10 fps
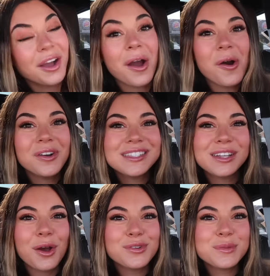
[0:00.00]
Oh, it's
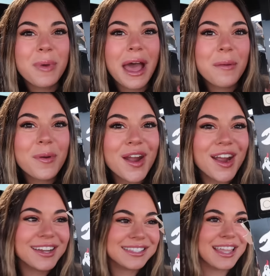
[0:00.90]
ghost
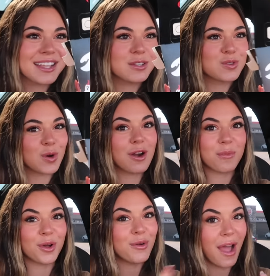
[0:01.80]
peppers. That's
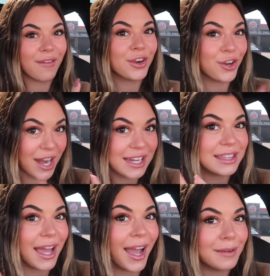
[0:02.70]
adorable. Whoever
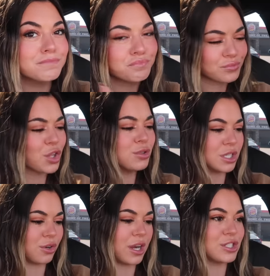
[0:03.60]
created that, you
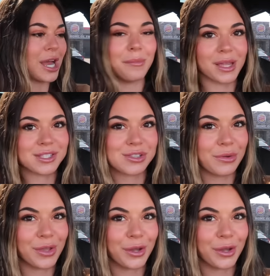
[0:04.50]
did a great job. That's so